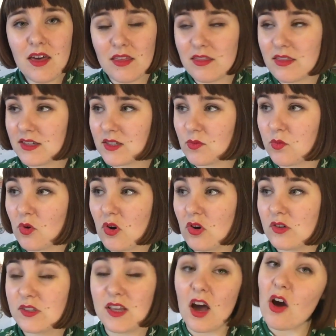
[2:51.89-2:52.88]
This
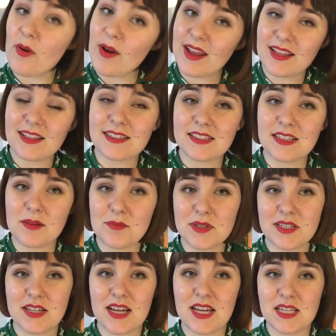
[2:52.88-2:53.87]
was Our Endless
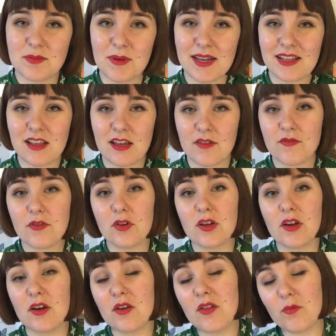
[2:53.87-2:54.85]
Numbered Days by Claire
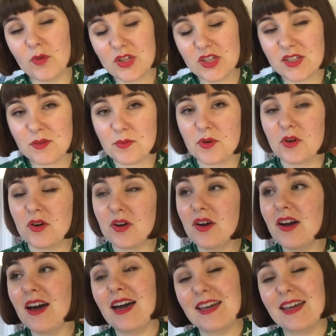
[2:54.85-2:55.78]
Fuller, which is a book,